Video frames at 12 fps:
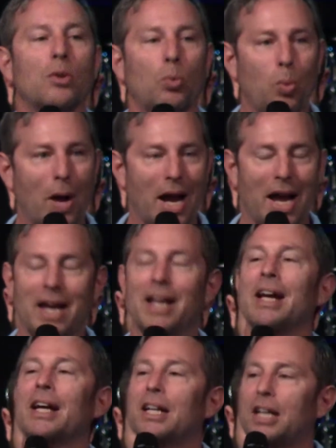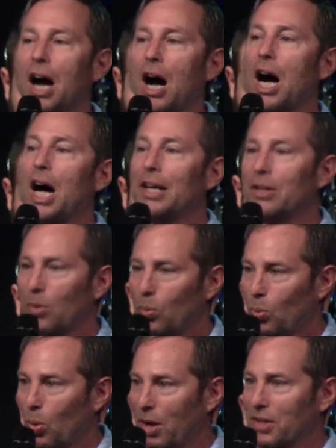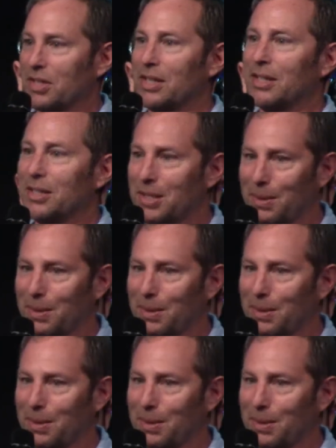the way God wants it